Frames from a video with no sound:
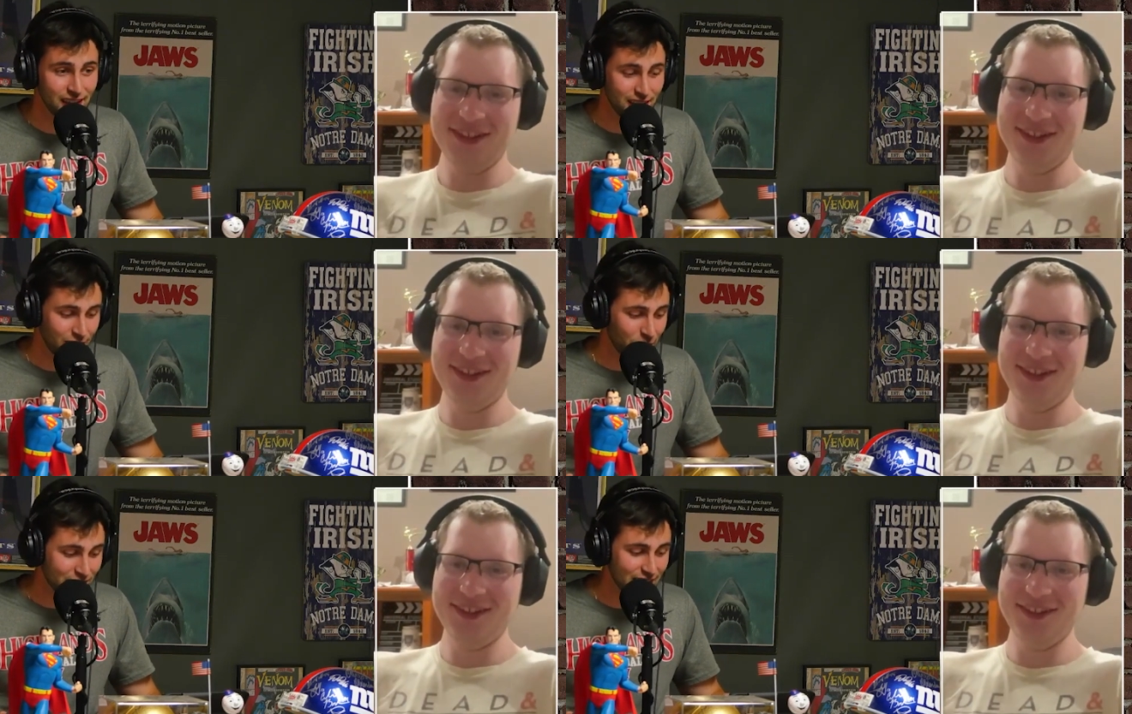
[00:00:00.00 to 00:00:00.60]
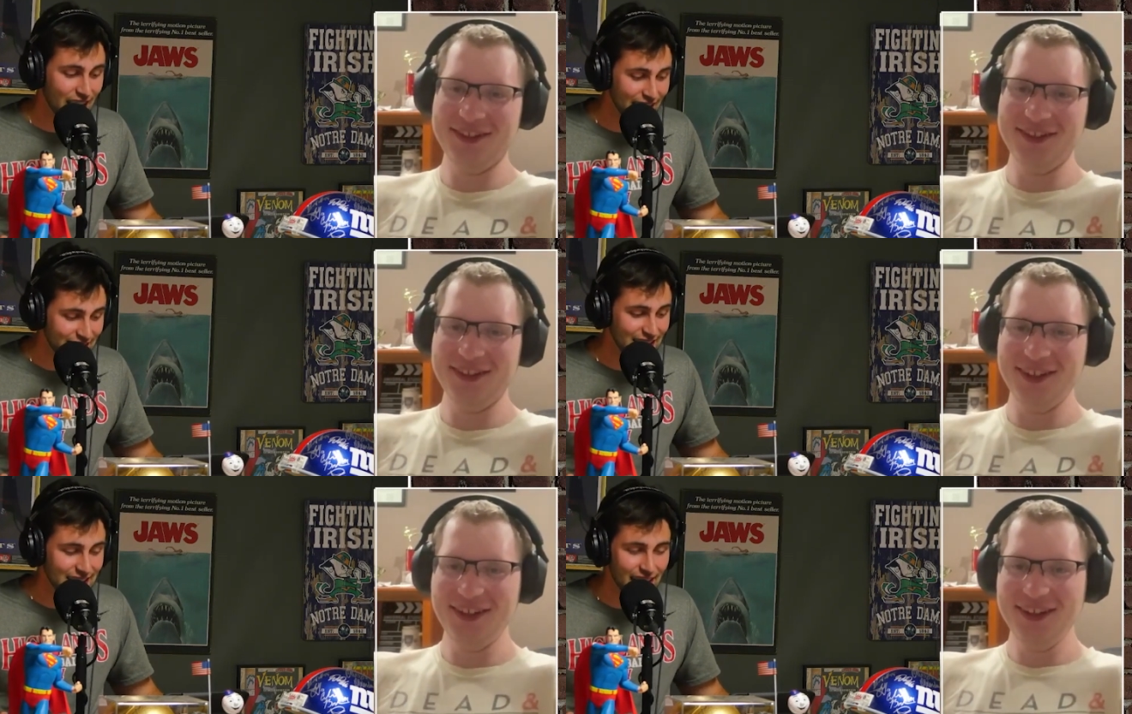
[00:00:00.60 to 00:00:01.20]
Speaker 1: was in
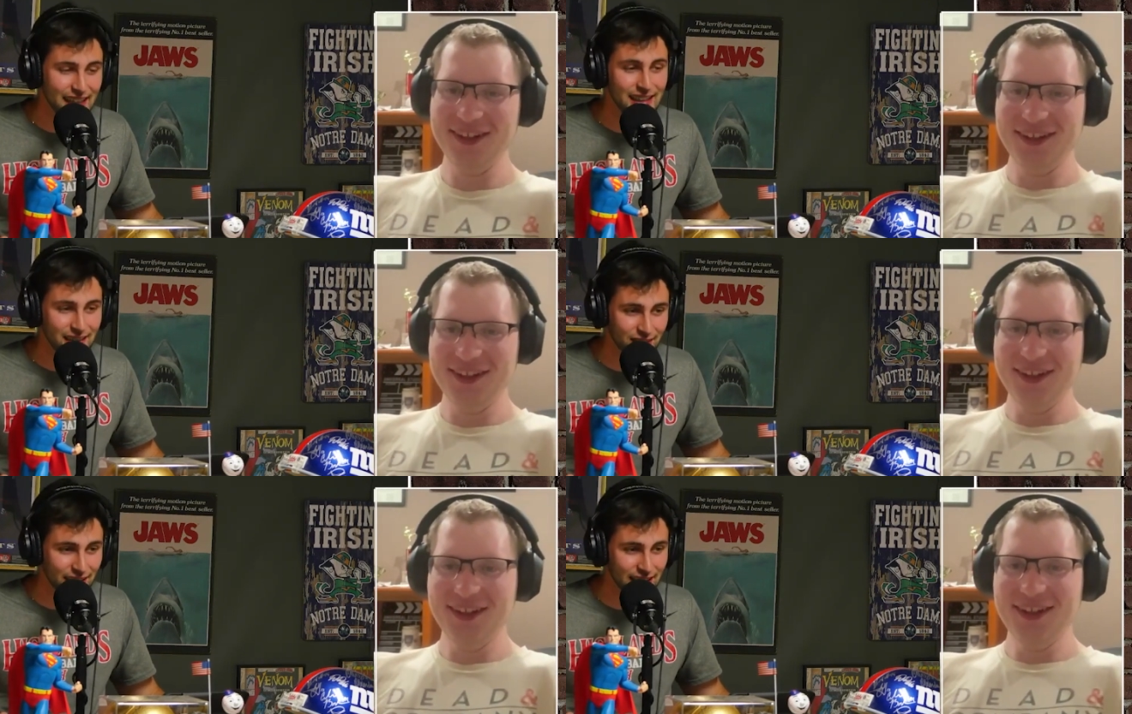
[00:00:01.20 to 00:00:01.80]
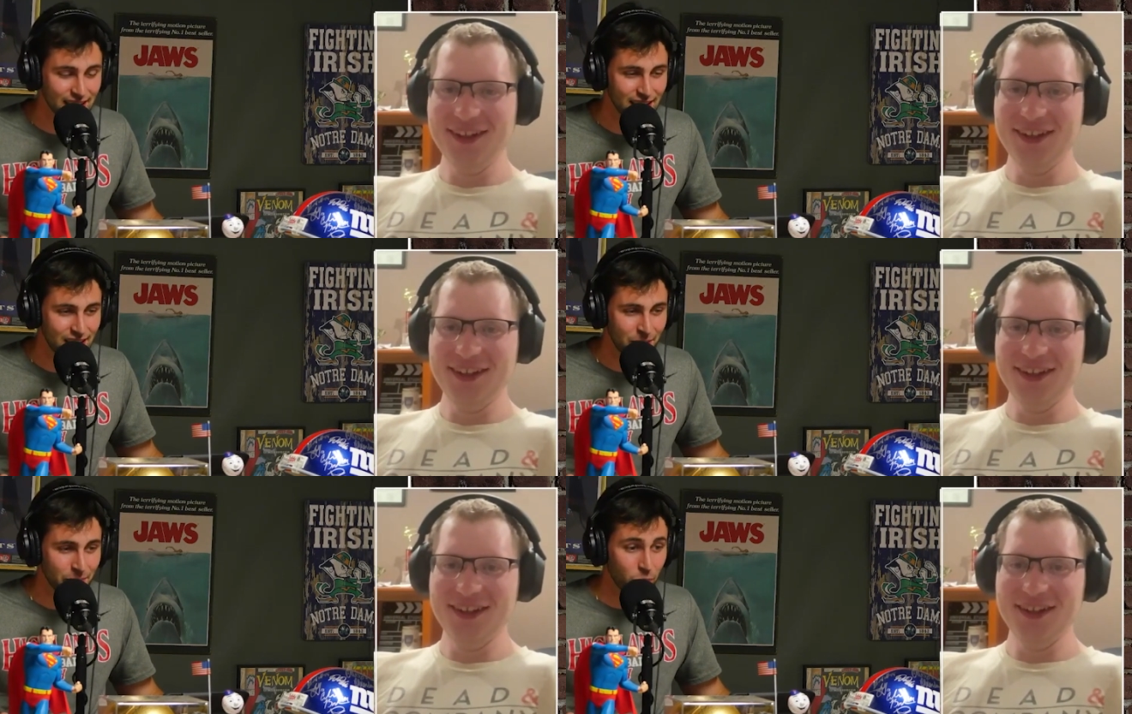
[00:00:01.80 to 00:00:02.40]
1993.
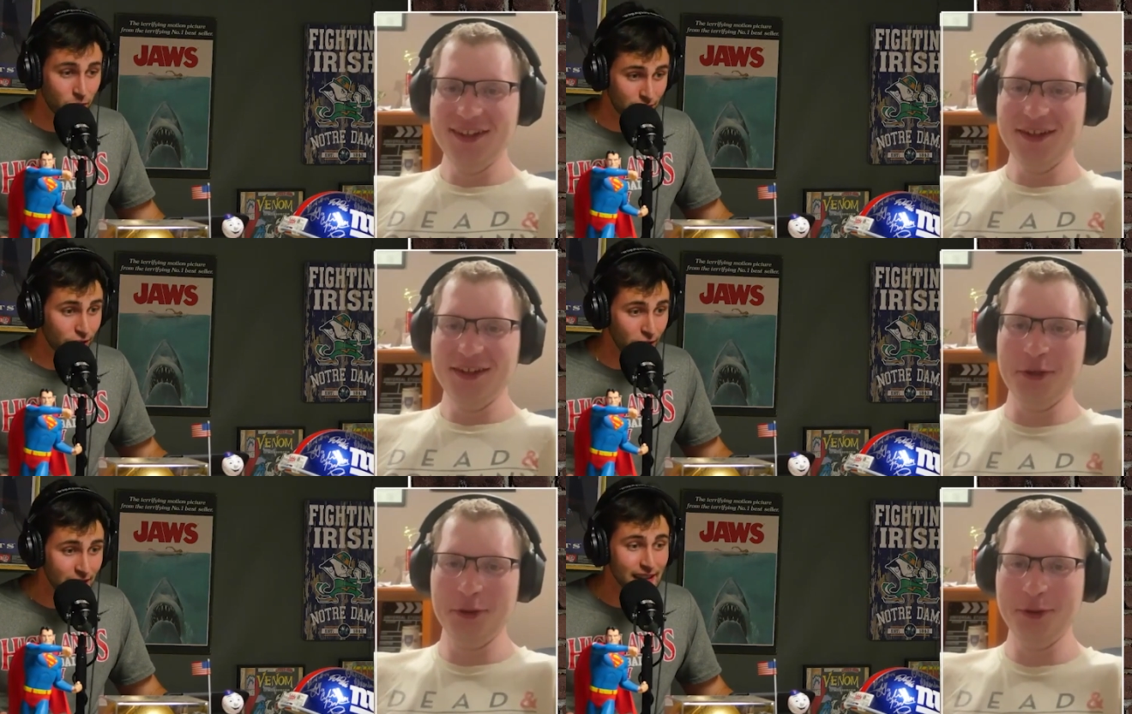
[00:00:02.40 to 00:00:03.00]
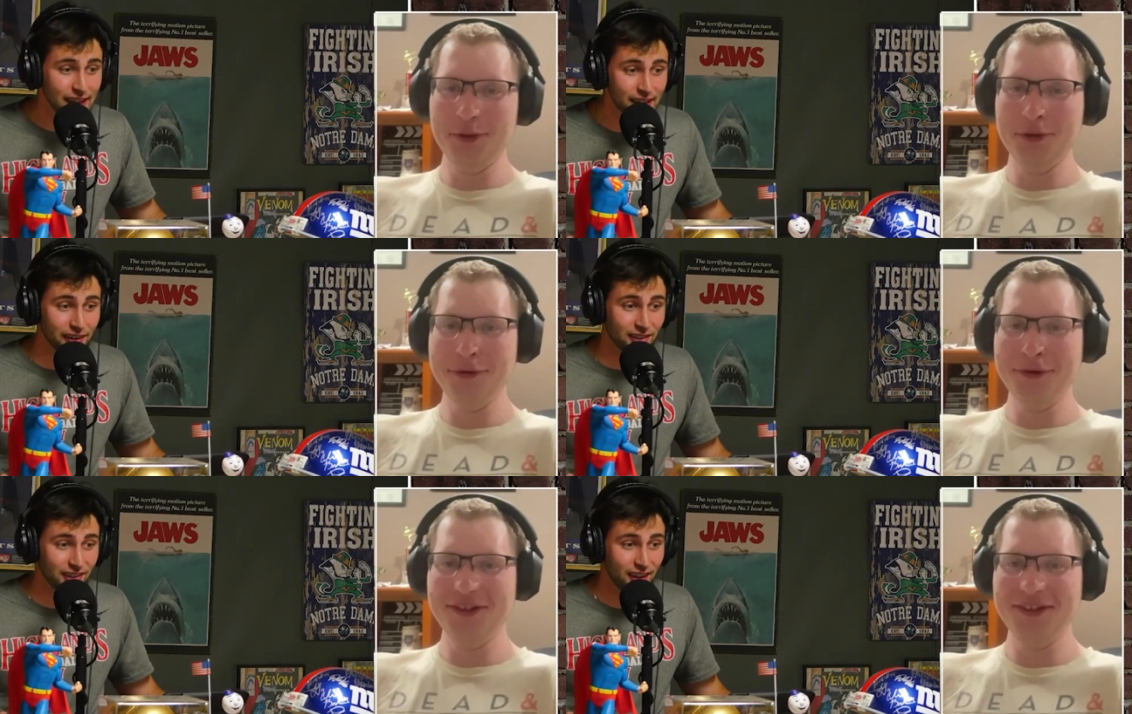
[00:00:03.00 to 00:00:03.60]
We're 30
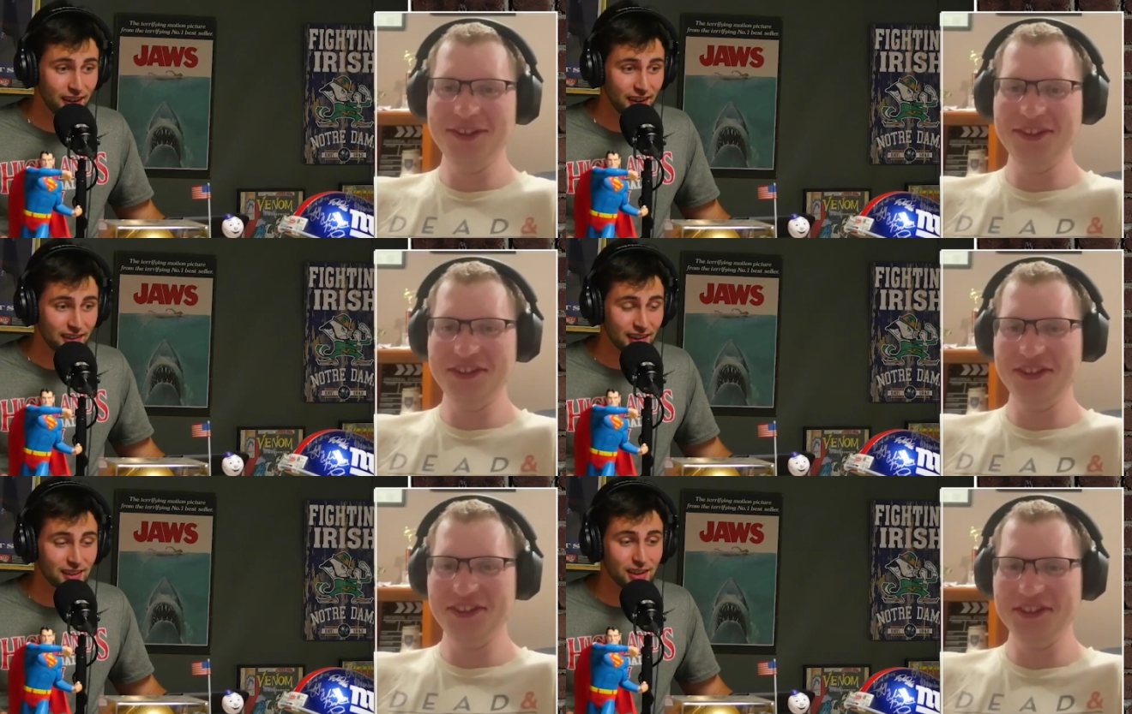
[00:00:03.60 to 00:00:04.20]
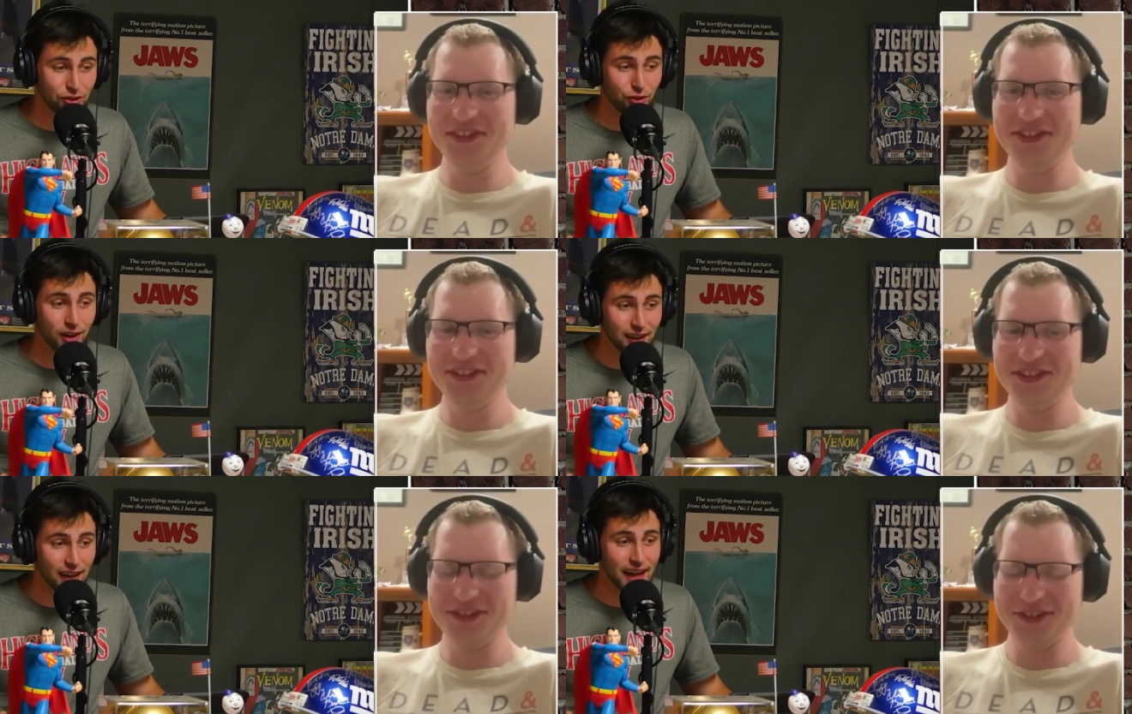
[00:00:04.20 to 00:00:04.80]
years since the
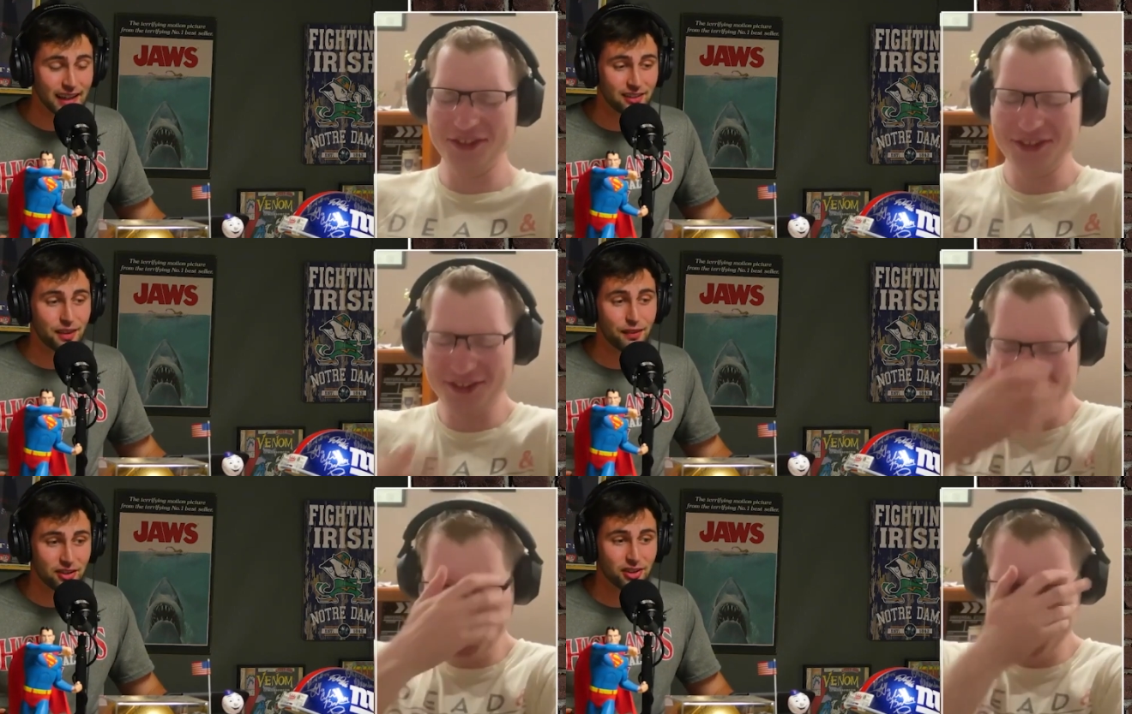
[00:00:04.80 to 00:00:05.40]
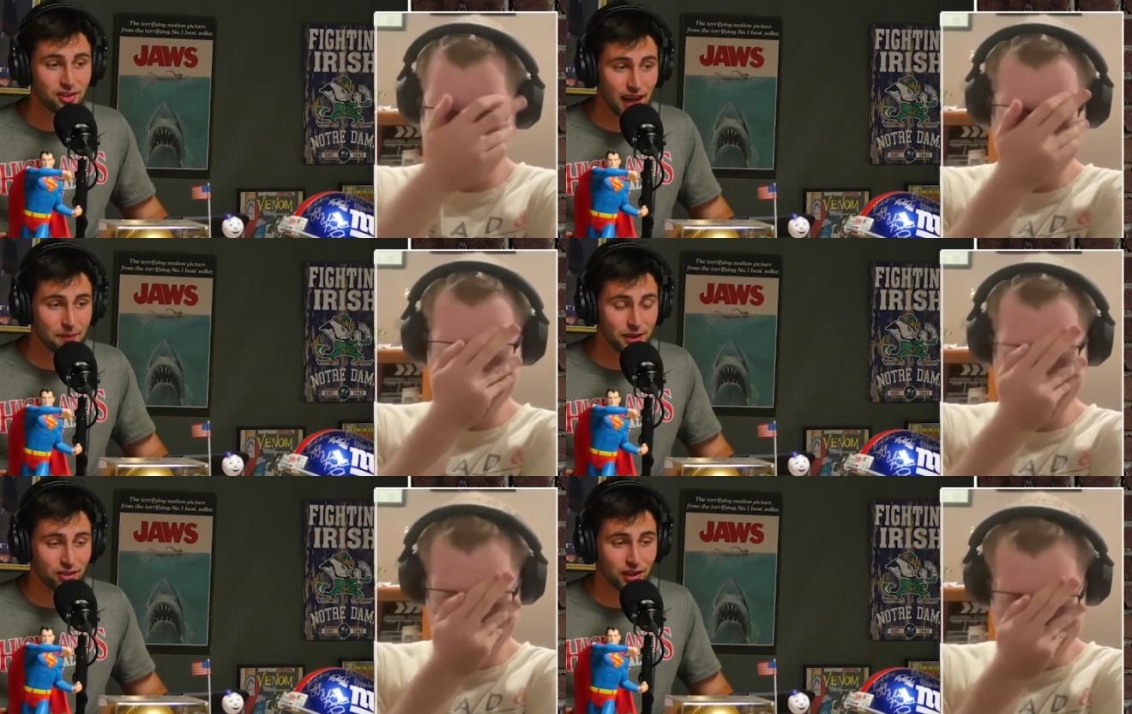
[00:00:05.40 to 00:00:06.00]
Detroit Lions division
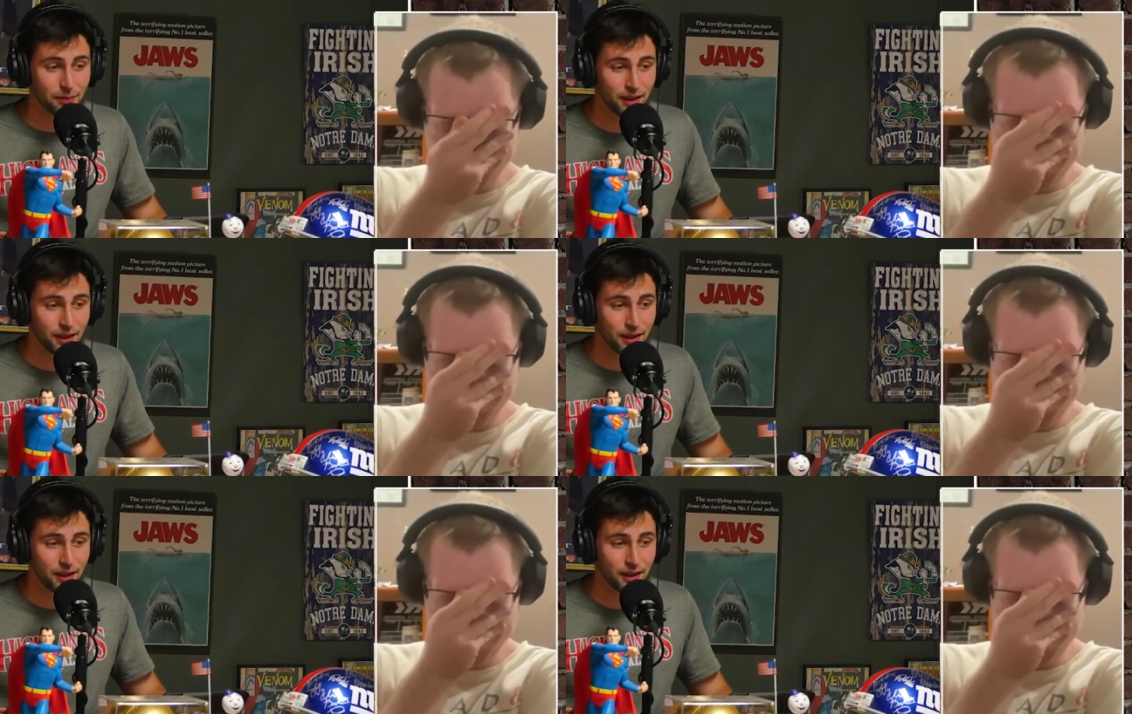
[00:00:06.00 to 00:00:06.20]
championship.